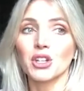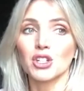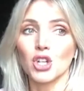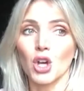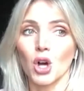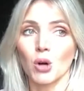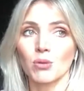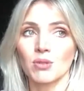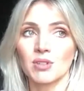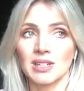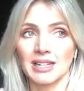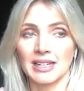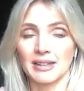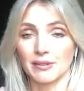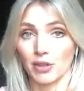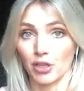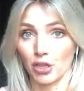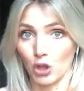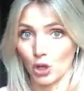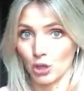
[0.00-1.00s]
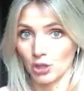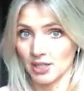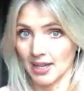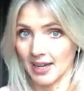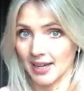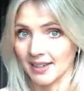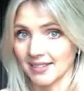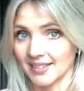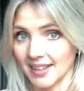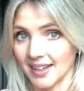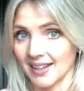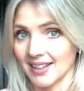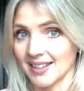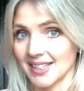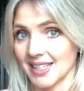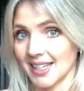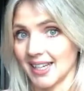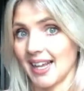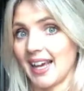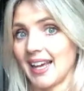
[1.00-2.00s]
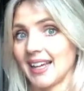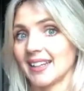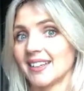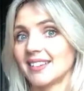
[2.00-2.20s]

told to leave a 13-second delay.